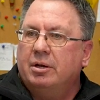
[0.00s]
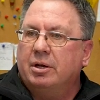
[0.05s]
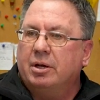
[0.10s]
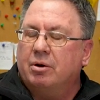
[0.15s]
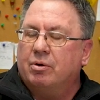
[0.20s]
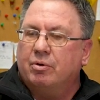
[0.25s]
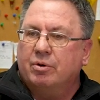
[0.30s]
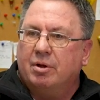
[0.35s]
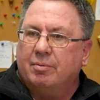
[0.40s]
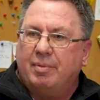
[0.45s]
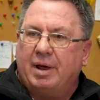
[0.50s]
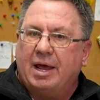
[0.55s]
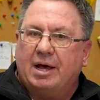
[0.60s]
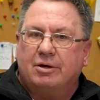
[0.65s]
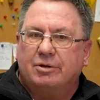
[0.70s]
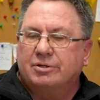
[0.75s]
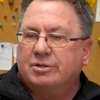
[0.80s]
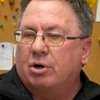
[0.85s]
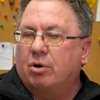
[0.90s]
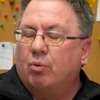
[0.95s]
You know, the
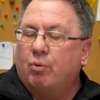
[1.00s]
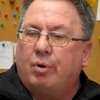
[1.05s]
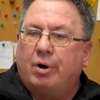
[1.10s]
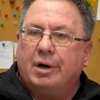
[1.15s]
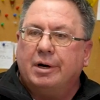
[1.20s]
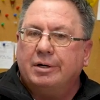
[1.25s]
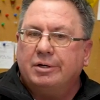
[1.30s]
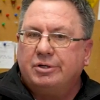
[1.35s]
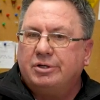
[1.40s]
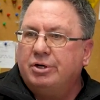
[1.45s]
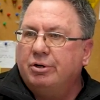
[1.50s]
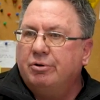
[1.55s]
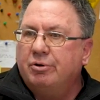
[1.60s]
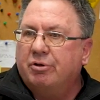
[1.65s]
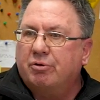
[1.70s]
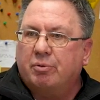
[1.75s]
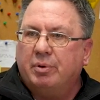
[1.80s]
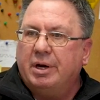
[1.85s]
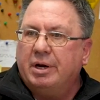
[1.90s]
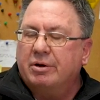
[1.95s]
males are one, two,
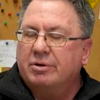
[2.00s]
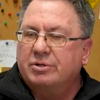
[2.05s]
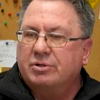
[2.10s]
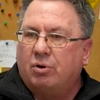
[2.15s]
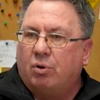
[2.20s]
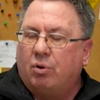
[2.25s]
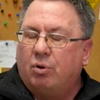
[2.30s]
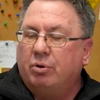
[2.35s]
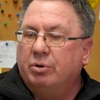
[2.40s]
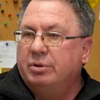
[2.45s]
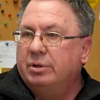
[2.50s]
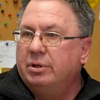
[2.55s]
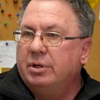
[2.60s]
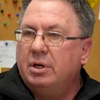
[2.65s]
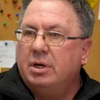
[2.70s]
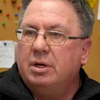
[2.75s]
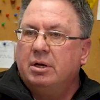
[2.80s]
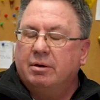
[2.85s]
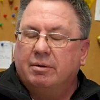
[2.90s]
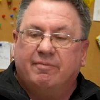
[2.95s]
three years old,
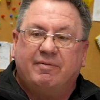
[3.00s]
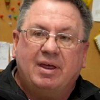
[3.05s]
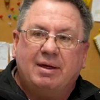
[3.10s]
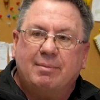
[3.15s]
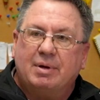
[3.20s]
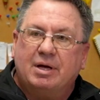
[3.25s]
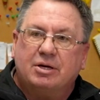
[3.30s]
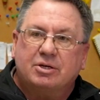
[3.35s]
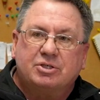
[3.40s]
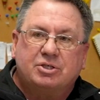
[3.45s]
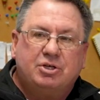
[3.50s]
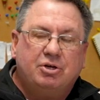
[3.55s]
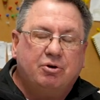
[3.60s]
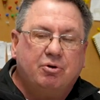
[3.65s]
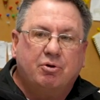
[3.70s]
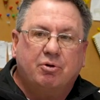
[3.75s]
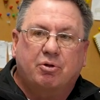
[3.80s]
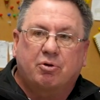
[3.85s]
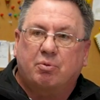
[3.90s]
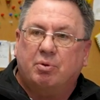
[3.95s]
females
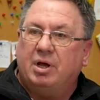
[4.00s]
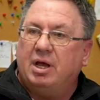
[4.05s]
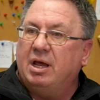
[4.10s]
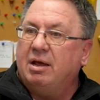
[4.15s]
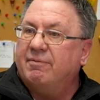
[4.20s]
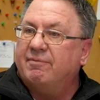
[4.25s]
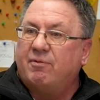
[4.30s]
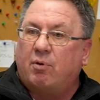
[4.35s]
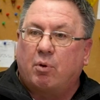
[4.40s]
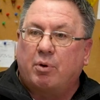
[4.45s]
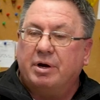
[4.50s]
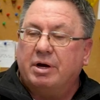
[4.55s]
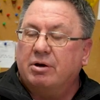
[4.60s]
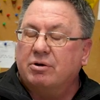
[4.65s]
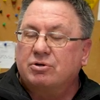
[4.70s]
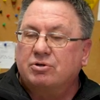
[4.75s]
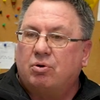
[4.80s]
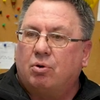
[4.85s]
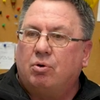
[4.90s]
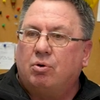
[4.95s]
two, three, four
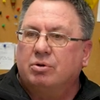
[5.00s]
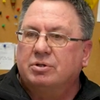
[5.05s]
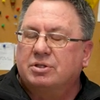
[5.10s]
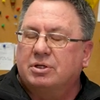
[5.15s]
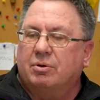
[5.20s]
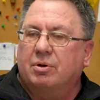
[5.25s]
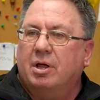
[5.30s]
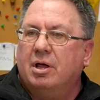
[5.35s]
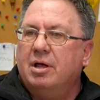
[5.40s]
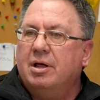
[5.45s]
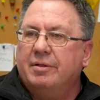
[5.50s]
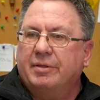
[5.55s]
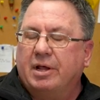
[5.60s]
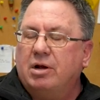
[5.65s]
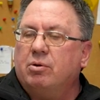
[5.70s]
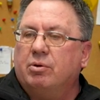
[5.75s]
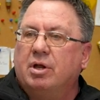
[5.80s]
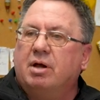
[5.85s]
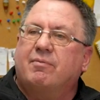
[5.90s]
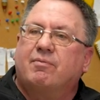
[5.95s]
years old, so they
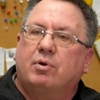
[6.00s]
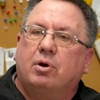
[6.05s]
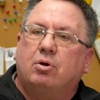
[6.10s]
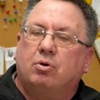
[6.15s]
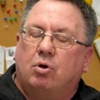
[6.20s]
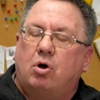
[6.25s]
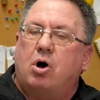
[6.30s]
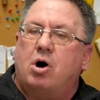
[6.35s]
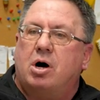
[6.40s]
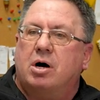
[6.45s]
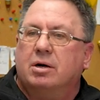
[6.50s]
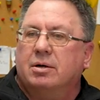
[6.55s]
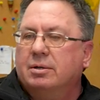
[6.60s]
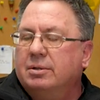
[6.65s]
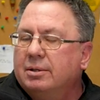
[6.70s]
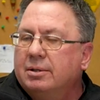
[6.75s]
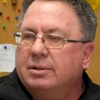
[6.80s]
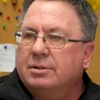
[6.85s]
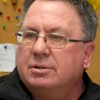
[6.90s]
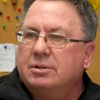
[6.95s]
don't live real long,
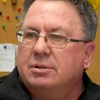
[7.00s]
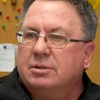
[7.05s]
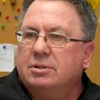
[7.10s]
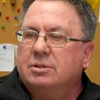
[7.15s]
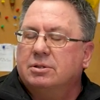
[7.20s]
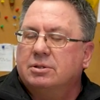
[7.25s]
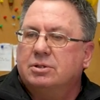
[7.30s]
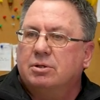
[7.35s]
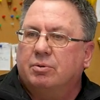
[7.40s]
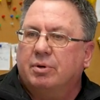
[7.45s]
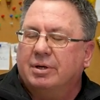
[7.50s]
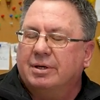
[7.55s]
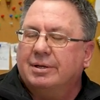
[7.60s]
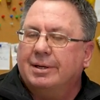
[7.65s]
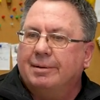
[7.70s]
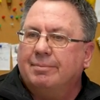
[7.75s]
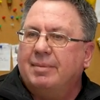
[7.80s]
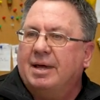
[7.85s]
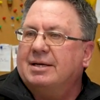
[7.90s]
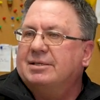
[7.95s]
so it,
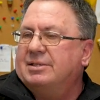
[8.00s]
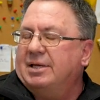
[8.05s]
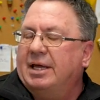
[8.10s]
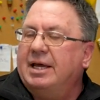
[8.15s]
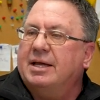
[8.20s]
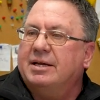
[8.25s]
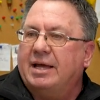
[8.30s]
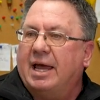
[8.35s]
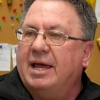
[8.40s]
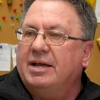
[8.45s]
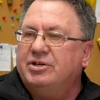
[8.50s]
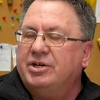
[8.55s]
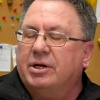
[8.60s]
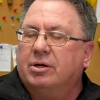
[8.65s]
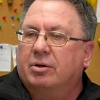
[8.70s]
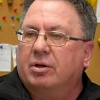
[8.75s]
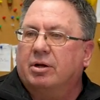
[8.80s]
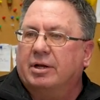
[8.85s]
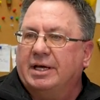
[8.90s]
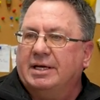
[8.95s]
it makes e aging
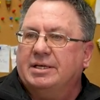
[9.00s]
a little